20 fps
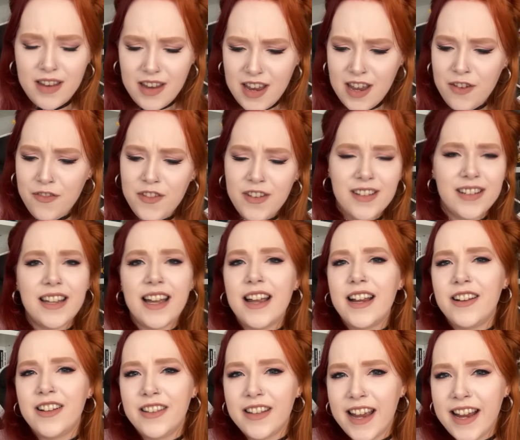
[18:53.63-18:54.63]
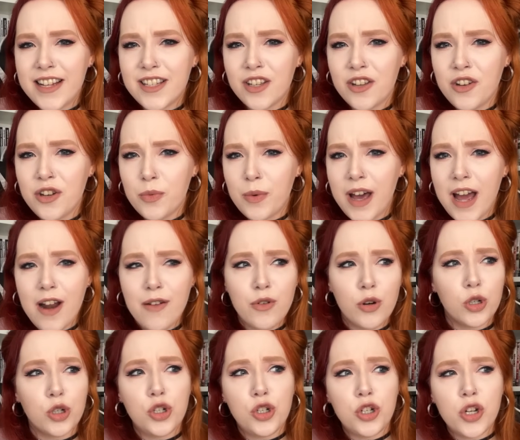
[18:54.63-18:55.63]
if you like nice underwear
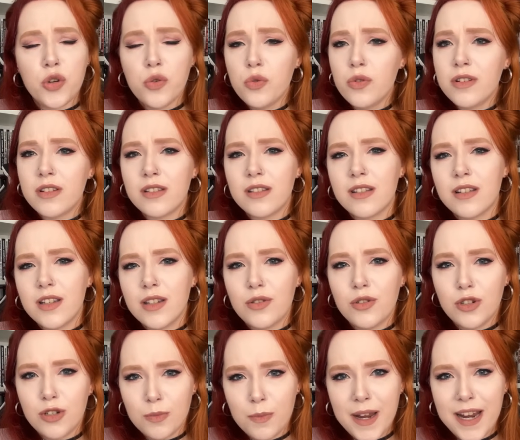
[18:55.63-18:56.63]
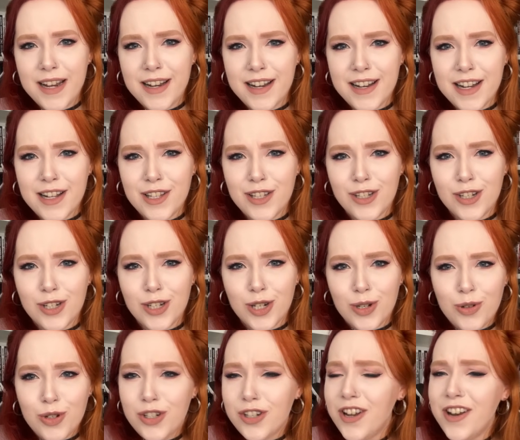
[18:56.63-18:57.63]
or shoes, that you should be in an
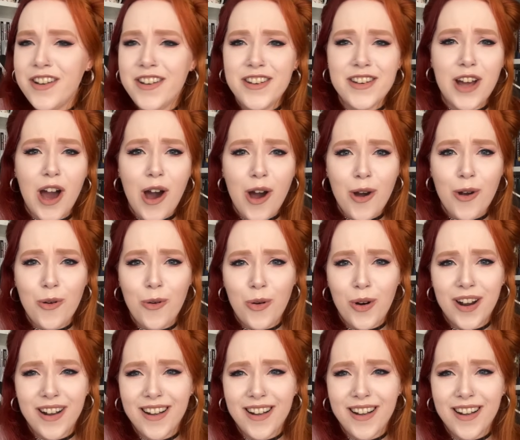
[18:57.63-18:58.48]
institution? No!